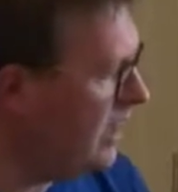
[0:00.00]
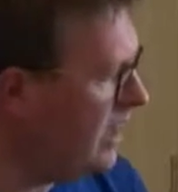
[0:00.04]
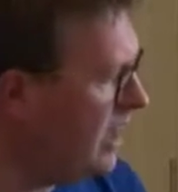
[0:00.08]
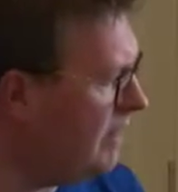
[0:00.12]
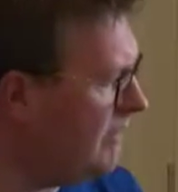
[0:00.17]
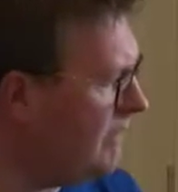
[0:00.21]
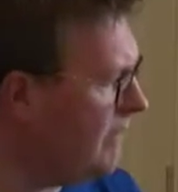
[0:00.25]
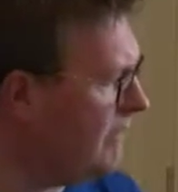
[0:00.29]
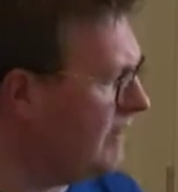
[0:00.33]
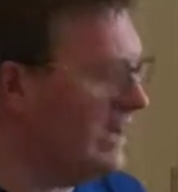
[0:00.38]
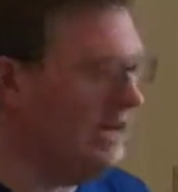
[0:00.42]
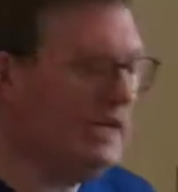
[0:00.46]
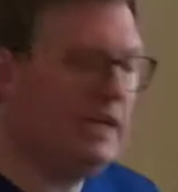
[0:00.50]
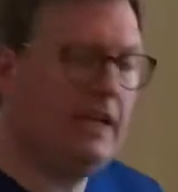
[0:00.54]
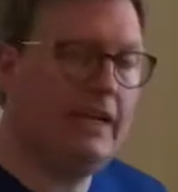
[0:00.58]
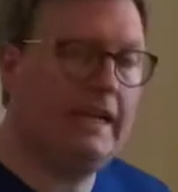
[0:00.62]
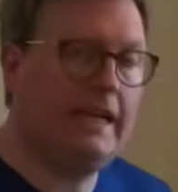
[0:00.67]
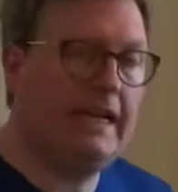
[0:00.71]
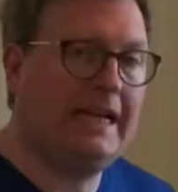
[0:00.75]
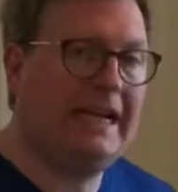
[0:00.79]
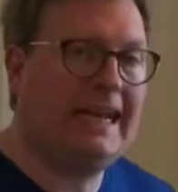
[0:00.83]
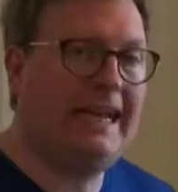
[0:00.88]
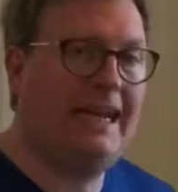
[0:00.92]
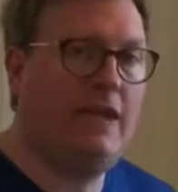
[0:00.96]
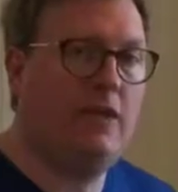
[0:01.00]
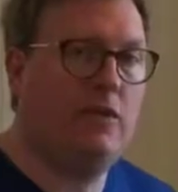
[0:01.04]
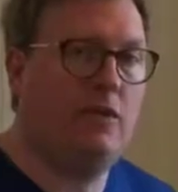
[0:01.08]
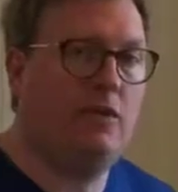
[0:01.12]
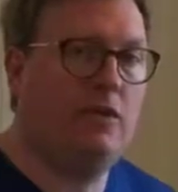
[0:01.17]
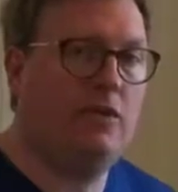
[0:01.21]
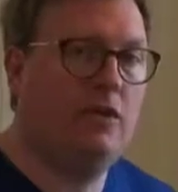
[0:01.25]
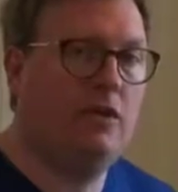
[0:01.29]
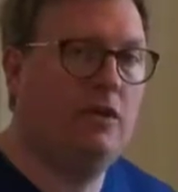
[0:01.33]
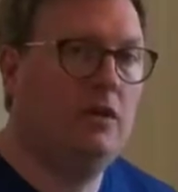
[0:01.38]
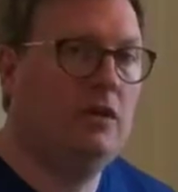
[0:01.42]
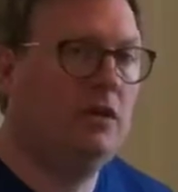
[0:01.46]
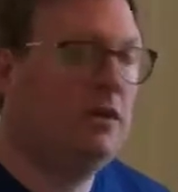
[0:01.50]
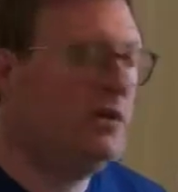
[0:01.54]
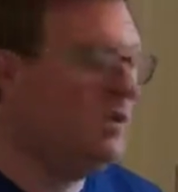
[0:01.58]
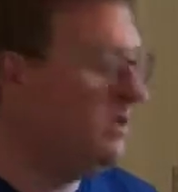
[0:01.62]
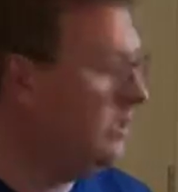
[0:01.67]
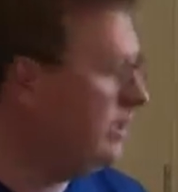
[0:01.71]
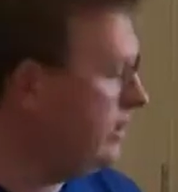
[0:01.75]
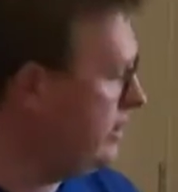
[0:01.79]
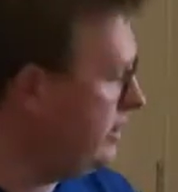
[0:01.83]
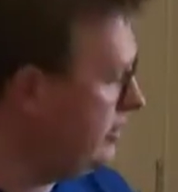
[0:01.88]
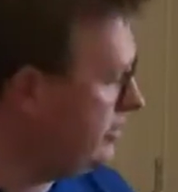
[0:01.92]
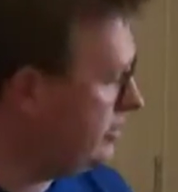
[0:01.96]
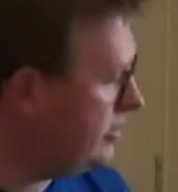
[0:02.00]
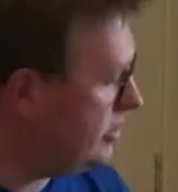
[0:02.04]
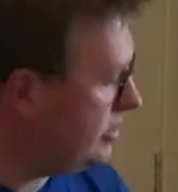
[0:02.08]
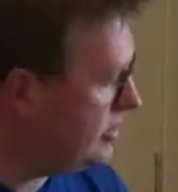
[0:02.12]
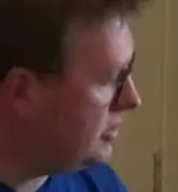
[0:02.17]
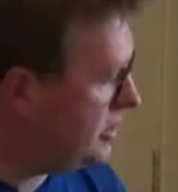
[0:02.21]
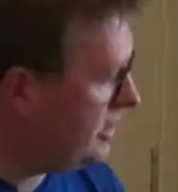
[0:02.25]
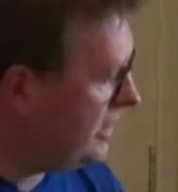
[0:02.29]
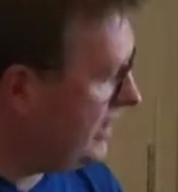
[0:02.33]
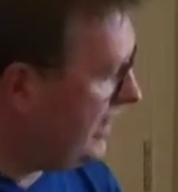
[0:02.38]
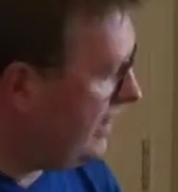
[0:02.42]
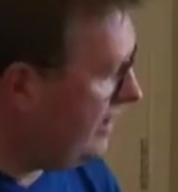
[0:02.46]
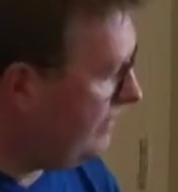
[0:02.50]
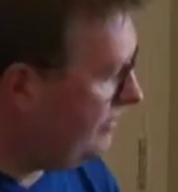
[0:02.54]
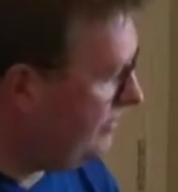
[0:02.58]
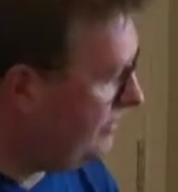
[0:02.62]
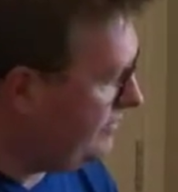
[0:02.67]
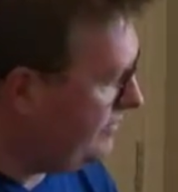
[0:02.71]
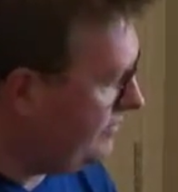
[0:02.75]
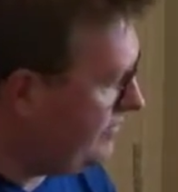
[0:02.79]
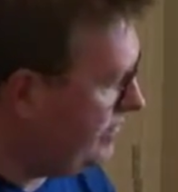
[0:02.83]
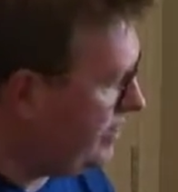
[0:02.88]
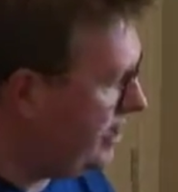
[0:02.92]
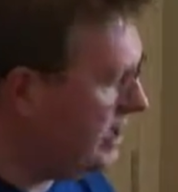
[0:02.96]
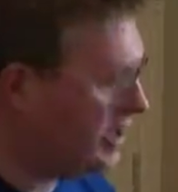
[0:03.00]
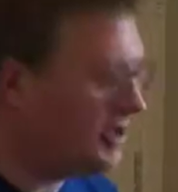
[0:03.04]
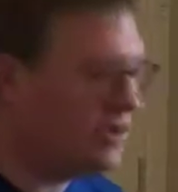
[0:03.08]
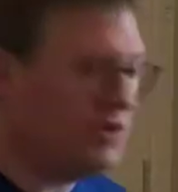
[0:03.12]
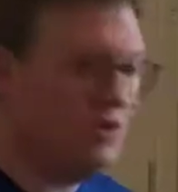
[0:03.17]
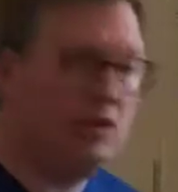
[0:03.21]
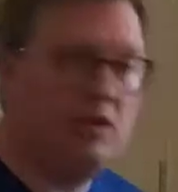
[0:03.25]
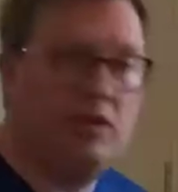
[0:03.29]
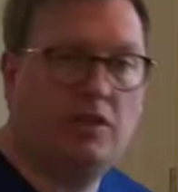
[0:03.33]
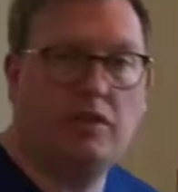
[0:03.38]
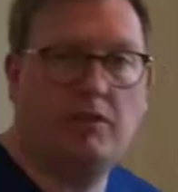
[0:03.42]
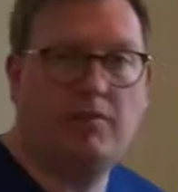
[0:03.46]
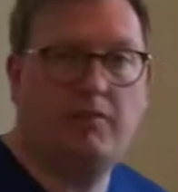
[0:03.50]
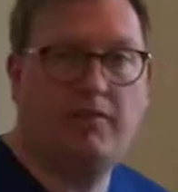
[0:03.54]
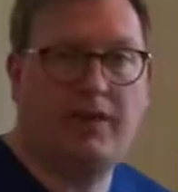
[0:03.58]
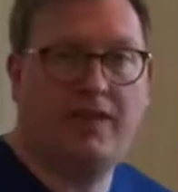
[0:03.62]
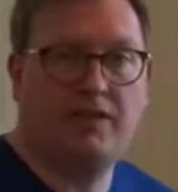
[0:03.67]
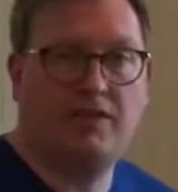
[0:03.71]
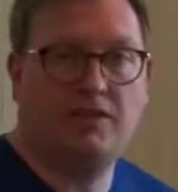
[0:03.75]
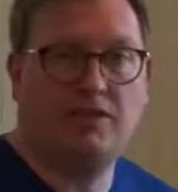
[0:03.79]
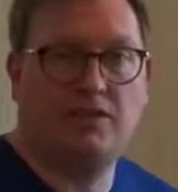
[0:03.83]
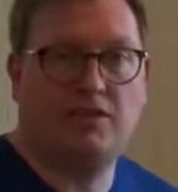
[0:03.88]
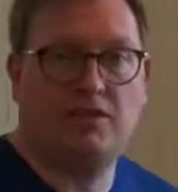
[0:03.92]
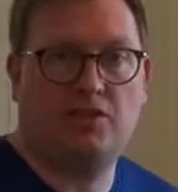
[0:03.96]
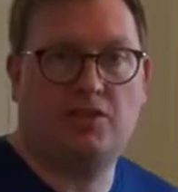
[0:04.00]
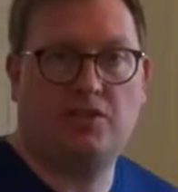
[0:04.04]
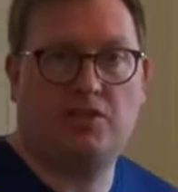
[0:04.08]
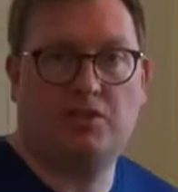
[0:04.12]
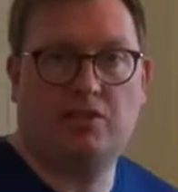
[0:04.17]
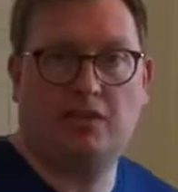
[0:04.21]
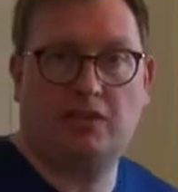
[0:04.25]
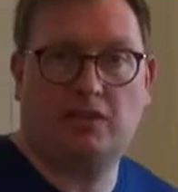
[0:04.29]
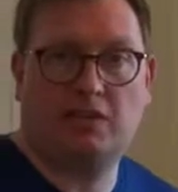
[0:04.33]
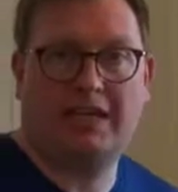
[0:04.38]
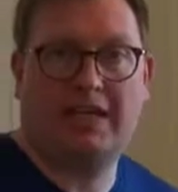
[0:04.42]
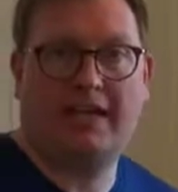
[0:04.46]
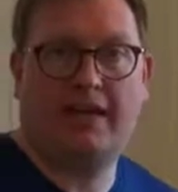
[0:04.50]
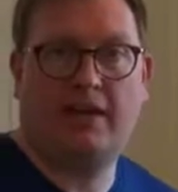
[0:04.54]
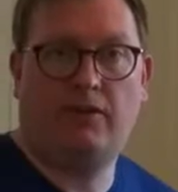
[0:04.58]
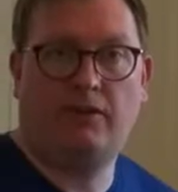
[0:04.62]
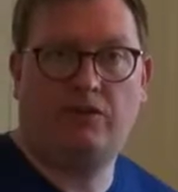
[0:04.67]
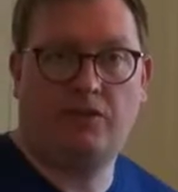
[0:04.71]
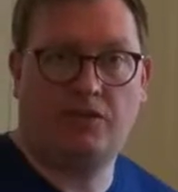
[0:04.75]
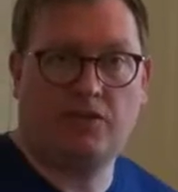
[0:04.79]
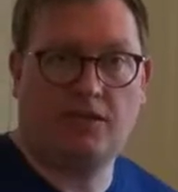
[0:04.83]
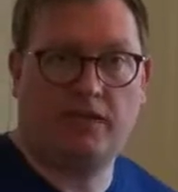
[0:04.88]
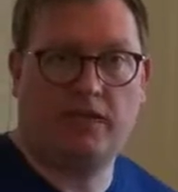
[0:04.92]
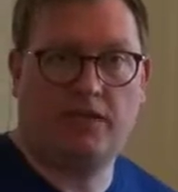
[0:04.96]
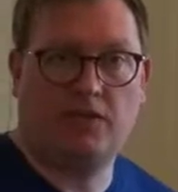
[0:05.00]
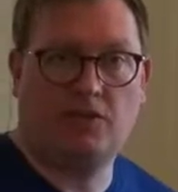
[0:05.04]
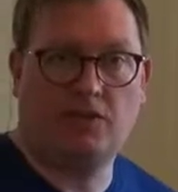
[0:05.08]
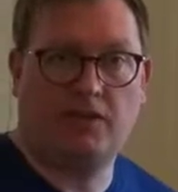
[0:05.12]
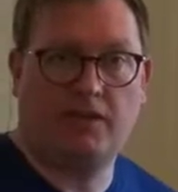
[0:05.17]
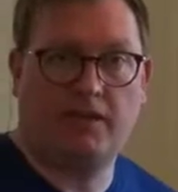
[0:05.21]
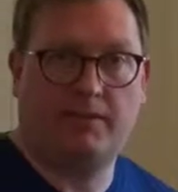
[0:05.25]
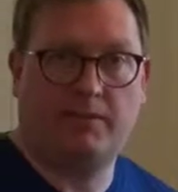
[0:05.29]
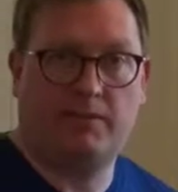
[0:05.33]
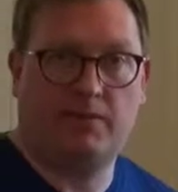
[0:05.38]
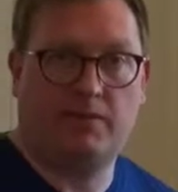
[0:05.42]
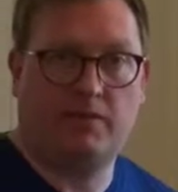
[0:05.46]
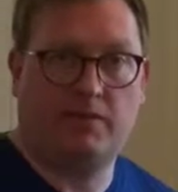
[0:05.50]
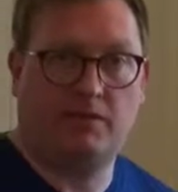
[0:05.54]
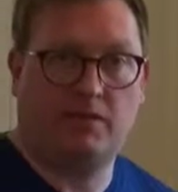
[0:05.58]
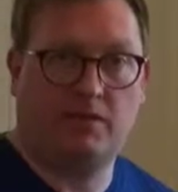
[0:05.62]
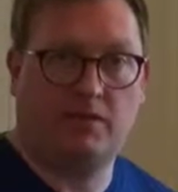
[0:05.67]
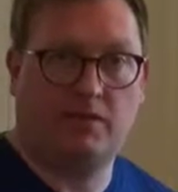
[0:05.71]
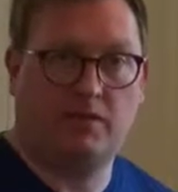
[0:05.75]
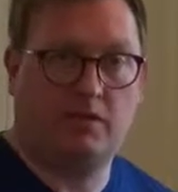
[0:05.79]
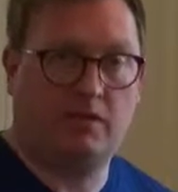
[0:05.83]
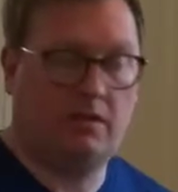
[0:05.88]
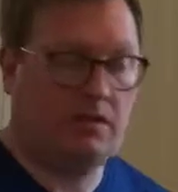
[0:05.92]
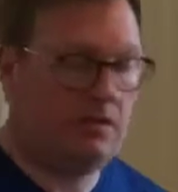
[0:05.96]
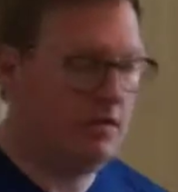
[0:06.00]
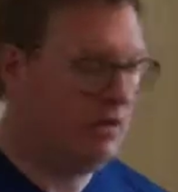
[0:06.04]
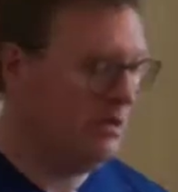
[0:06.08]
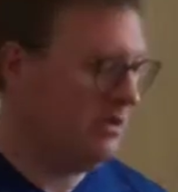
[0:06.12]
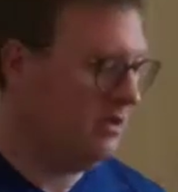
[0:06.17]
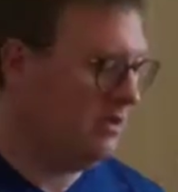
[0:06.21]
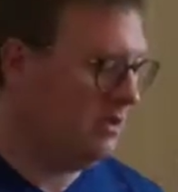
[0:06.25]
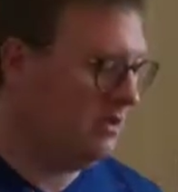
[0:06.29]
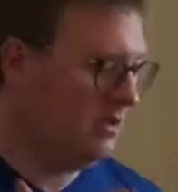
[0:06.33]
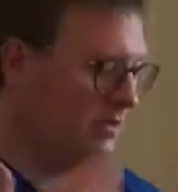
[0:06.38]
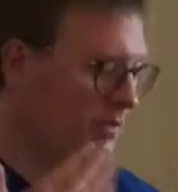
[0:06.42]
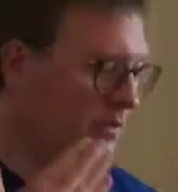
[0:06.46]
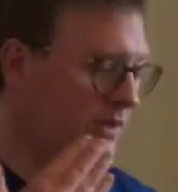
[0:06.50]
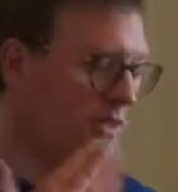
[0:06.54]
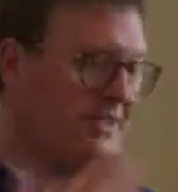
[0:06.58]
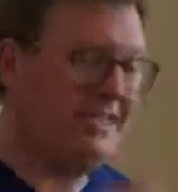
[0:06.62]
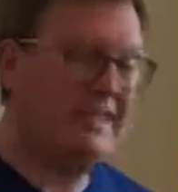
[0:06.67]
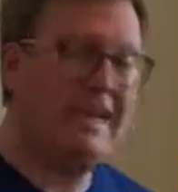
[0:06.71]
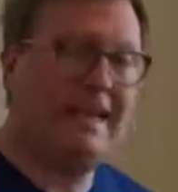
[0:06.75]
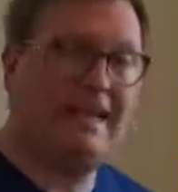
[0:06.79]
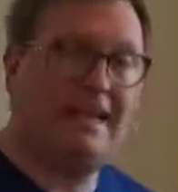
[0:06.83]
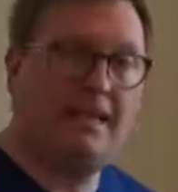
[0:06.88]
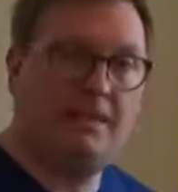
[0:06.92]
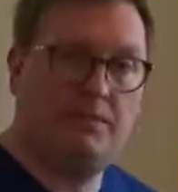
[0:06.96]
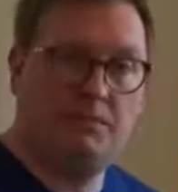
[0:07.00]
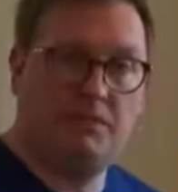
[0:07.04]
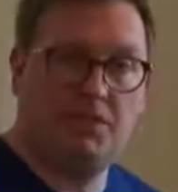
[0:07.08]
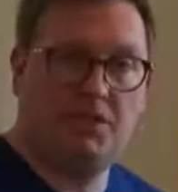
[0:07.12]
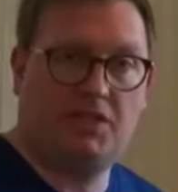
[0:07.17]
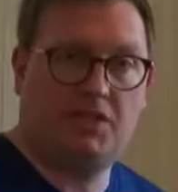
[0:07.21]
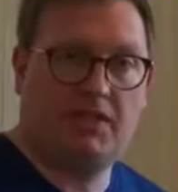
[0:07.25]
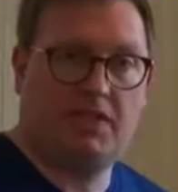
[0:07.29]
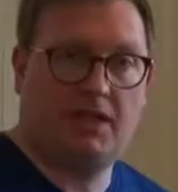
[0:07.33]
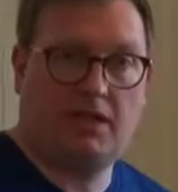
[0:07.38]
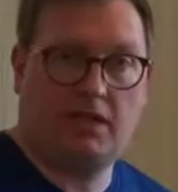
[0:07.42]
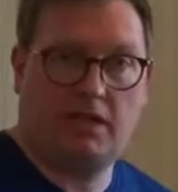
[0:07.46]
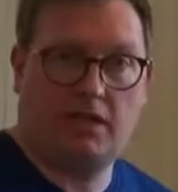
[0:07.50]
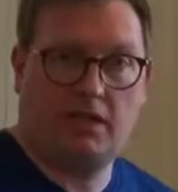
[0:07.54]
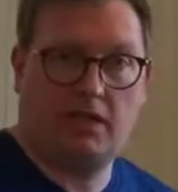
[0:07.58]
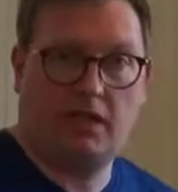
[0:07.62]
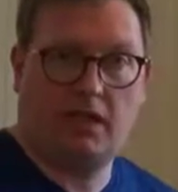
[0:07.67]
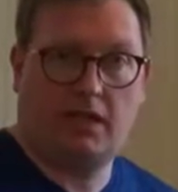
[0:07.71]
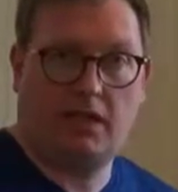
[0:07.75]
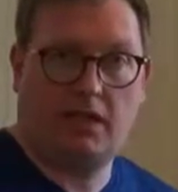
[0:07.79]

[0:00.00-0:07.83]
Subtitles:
And finally, cloud. You've got to have a joined up message, so cloud is naturally important. When Dell EMC